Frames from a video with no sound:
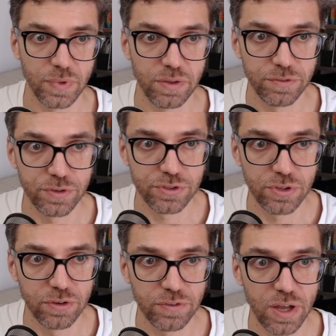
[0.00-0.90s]
And
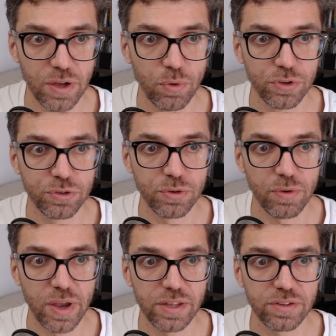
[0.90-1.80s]
first off, I want to
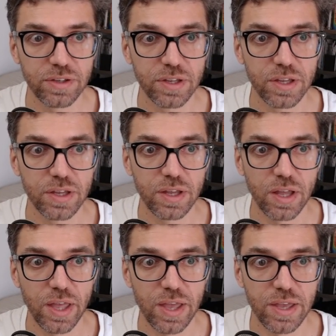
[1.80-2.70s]
create
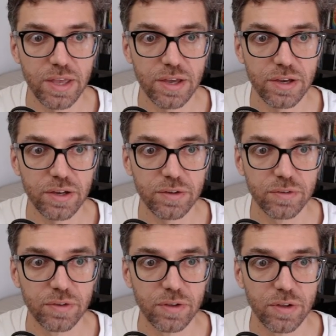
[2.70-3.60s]
a
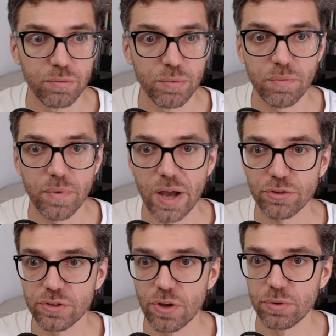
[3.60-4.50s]

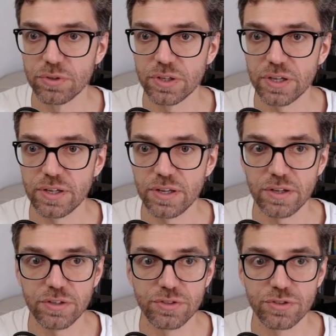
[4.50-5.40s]
reroute node in
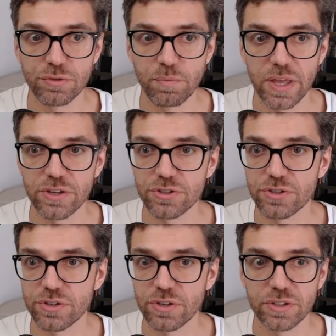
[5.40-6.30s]
here just to make
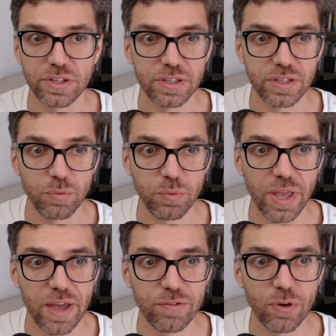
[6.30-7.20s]
sure that
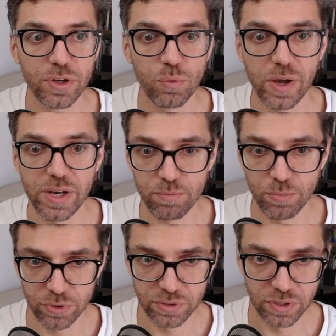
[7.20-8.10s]
we have only one
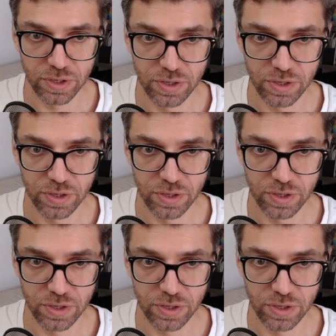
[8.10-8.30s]
input.